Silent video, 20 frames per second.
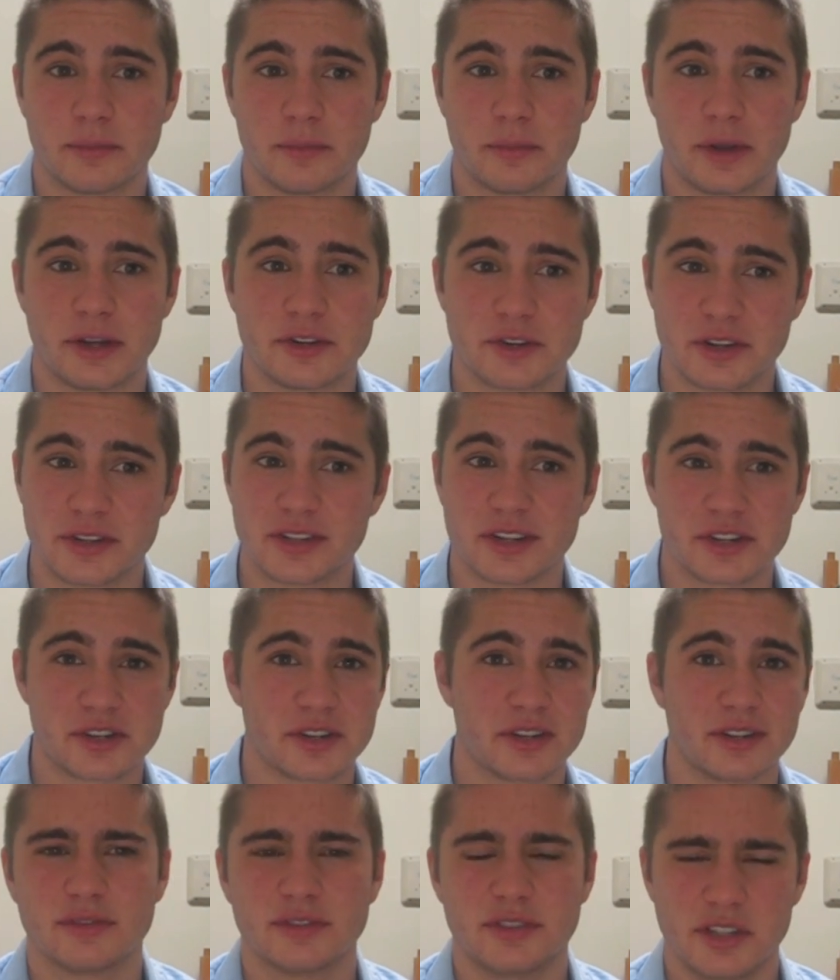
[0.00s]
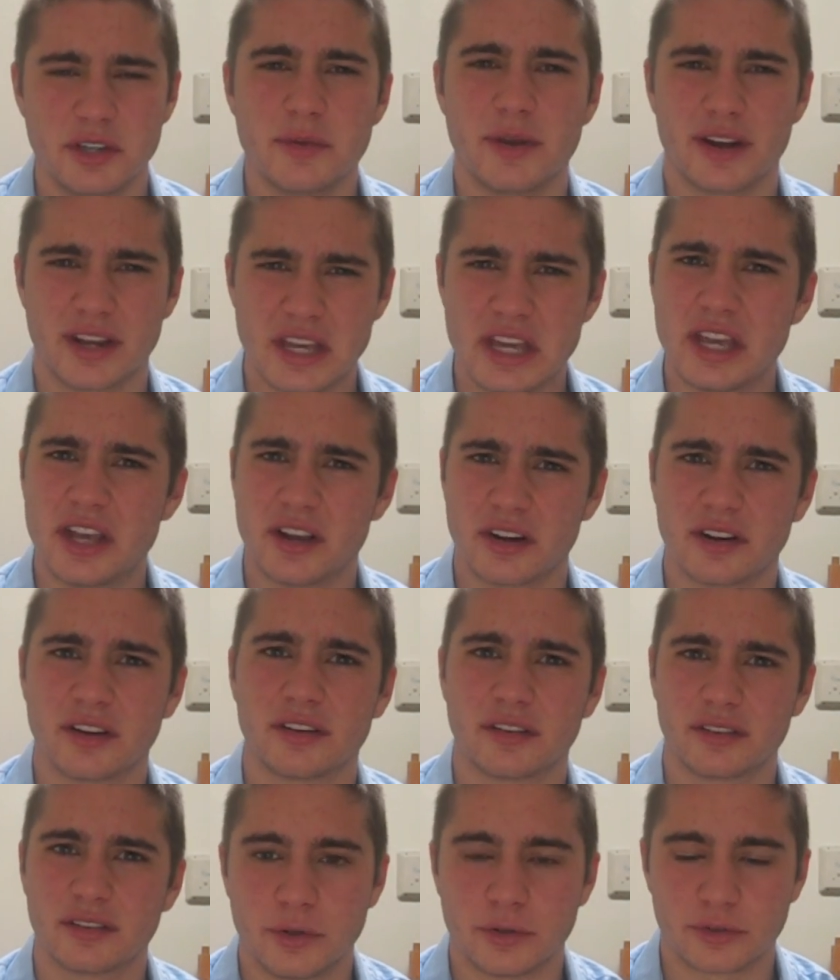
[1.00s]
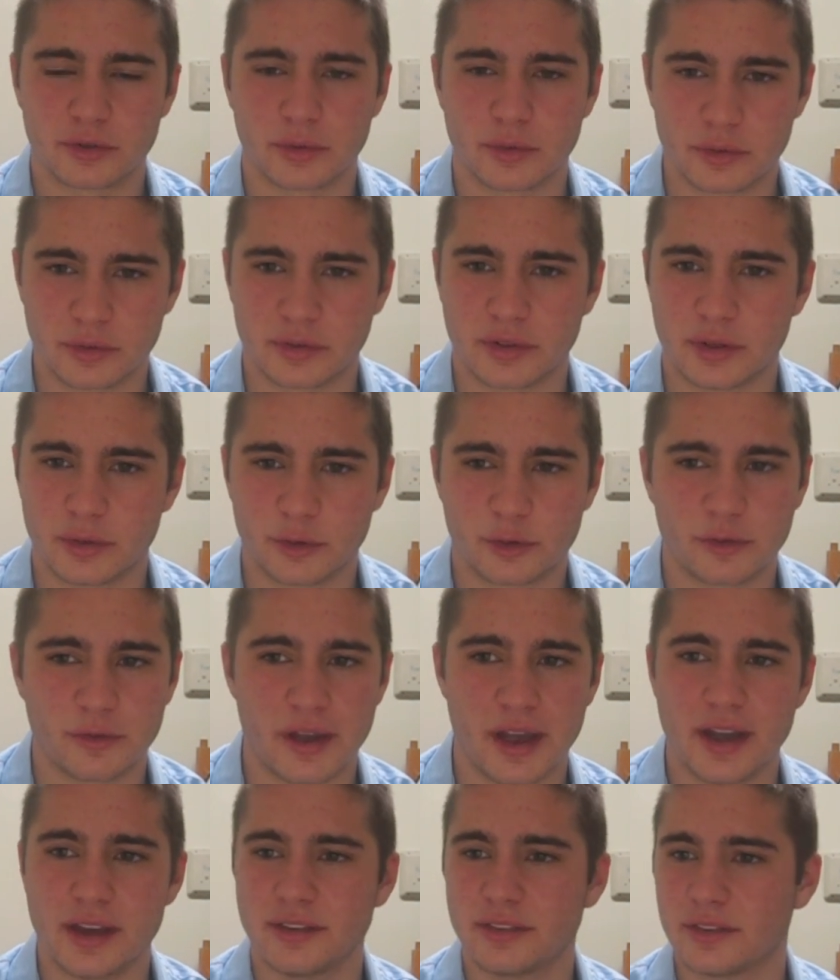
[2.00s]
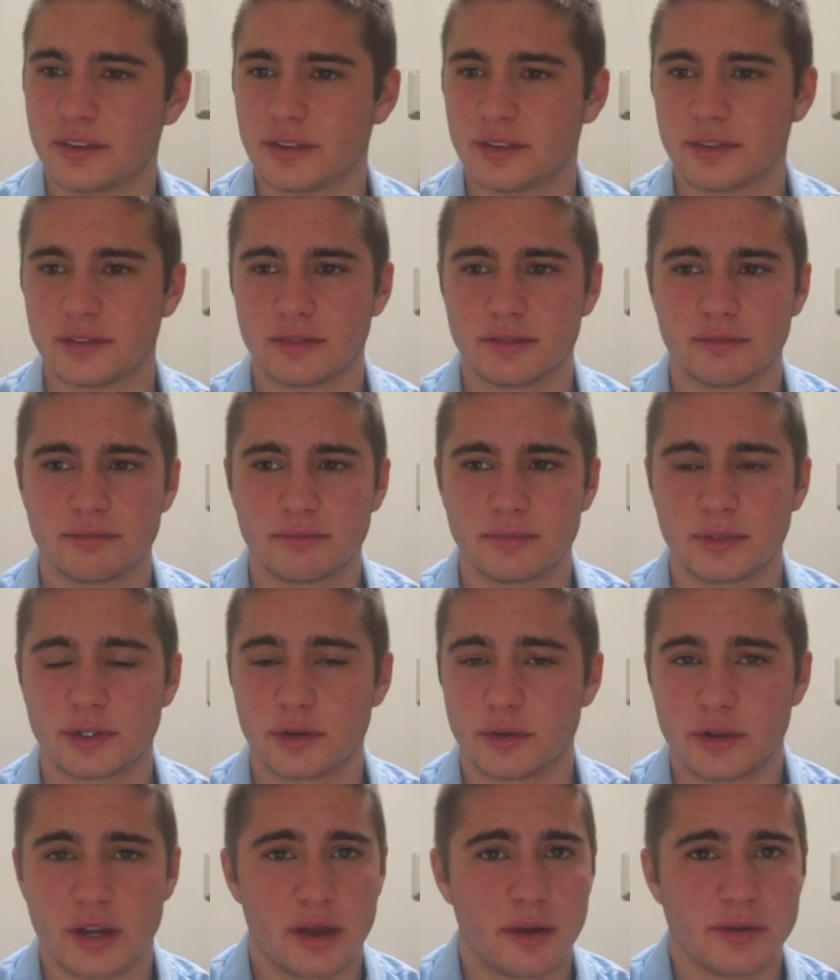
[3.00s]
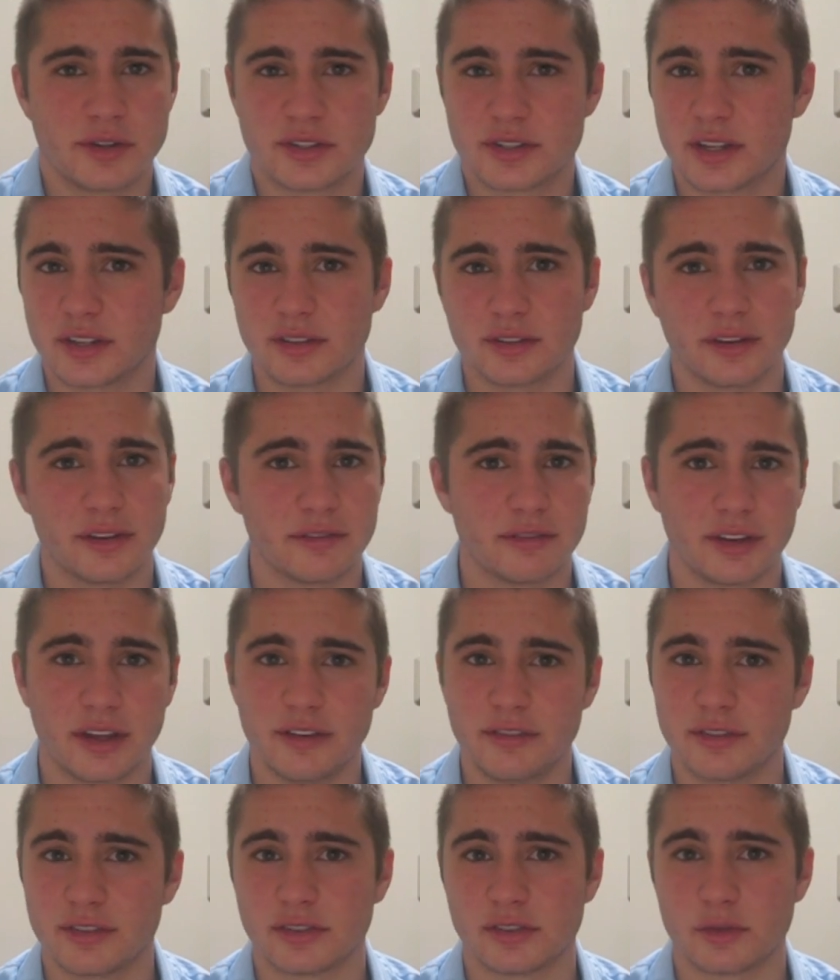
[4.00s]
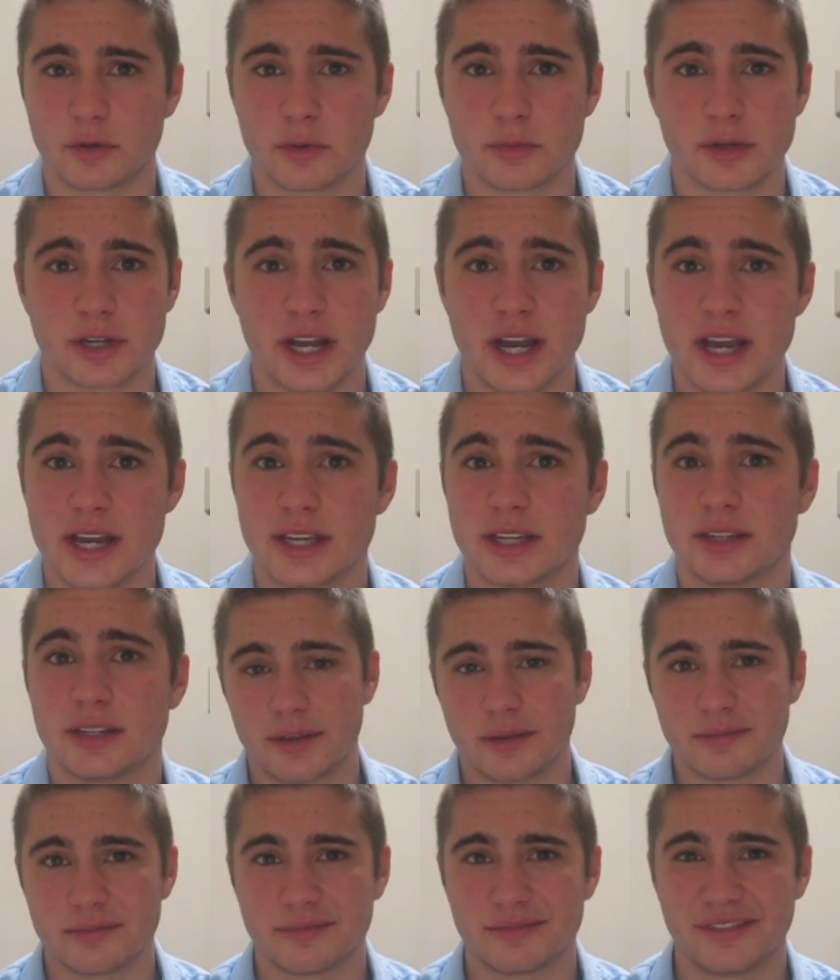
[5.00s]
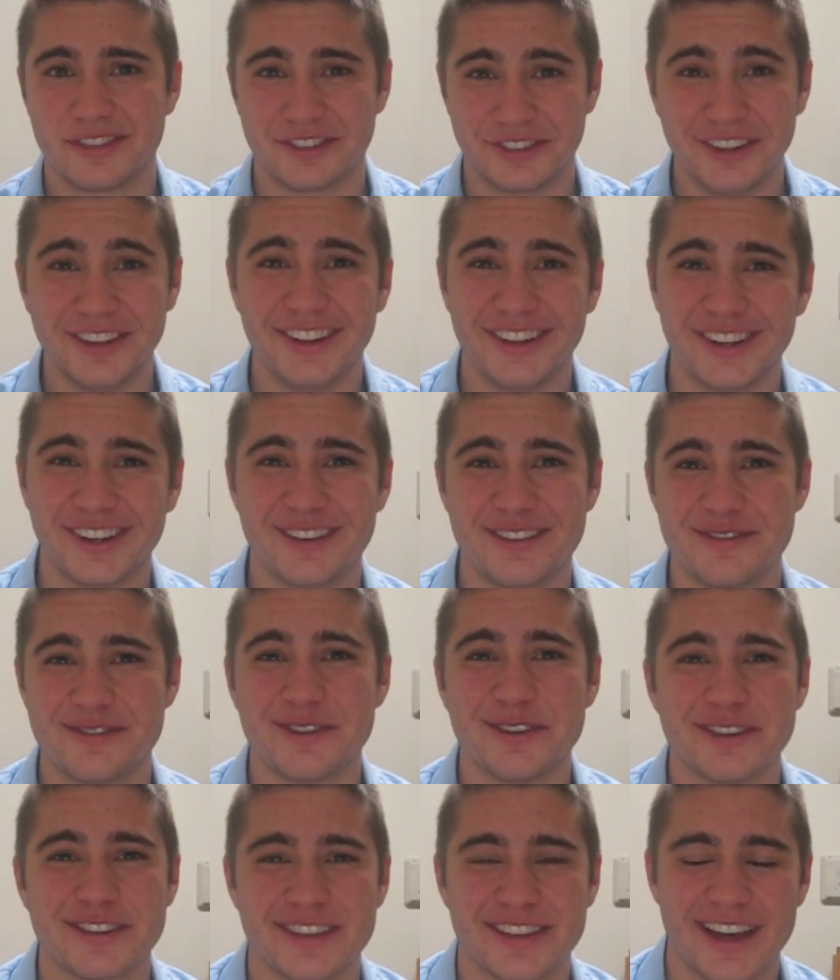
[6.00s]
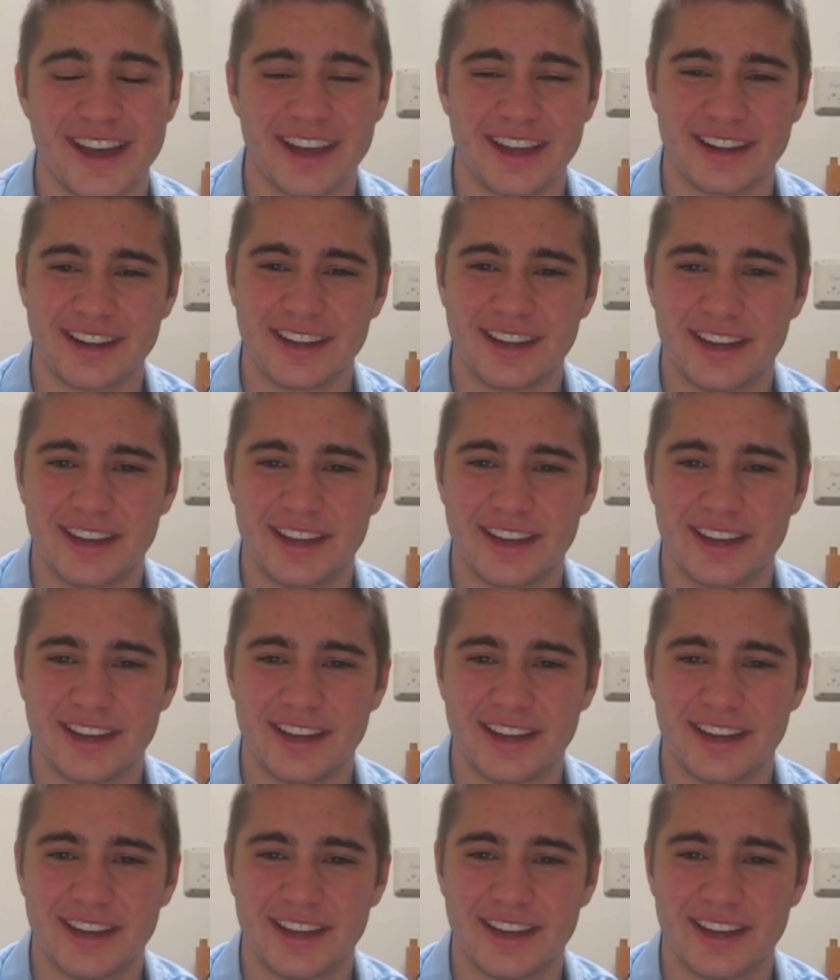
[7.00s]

My transition took about a year. So it was fast, and now I just get to live life as a normal guy. I'm really looking forward to that.